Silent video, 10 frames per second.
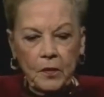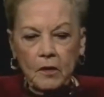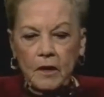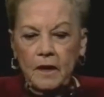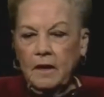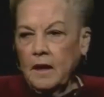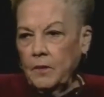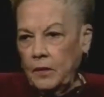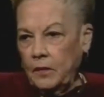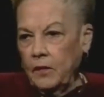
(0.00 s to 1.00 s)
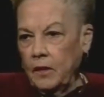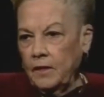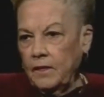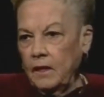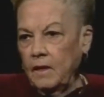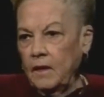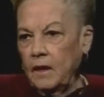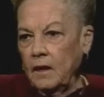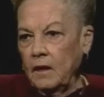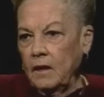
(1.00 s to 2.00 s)
were going to come across in
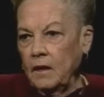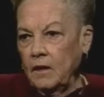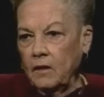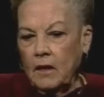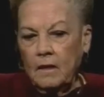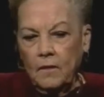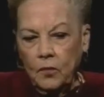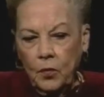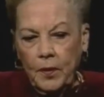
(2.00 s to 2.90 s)
the uh, underground, in the mm -hmm.